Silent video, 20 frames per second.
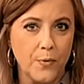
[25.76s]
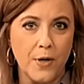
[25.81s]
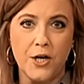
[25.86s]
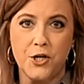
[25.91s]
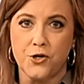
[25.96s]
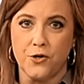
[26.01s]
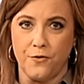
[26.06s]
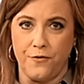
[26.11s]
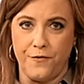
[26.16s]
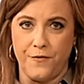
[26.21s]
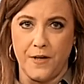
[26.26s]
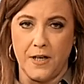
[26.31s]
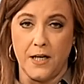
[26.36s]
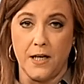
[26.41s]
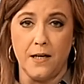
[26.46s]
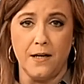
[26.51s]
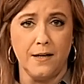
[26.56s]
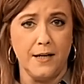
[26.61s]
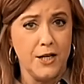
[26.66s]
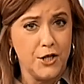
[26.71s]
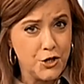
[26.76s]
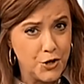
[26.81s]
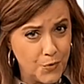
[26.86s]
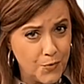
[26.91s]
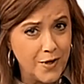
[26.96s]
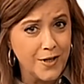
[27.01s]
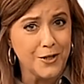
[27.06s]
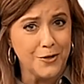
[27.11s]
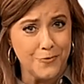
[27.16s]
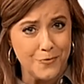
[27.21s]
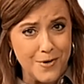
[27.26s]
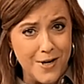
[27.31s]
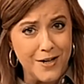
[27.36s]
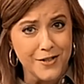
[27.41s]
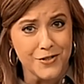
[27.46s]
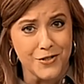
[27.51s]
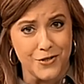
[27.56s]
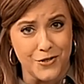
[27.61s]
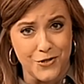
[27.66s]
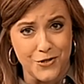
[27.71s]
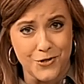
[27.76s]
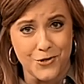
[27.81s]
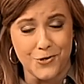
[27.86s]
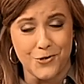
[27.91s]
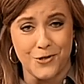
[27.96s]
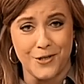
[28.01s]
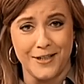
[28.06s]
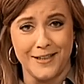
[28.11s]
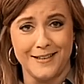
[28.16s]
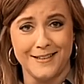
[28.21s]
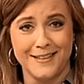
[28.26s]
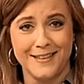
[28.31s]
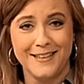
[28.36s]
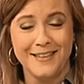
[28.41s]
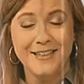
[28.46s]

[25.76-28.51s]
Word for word: retrofitted unless you want your walls destroyed.